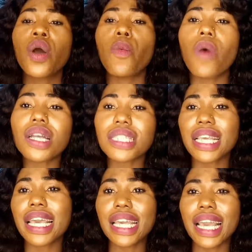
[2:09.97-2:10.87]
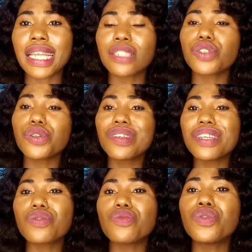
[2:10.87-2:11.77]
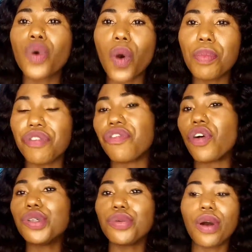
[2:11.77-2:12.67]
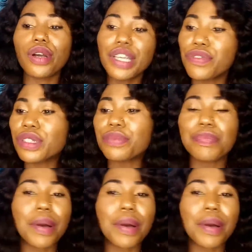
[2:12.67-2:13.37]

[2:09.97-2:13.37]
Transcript: What again do you need to know before you even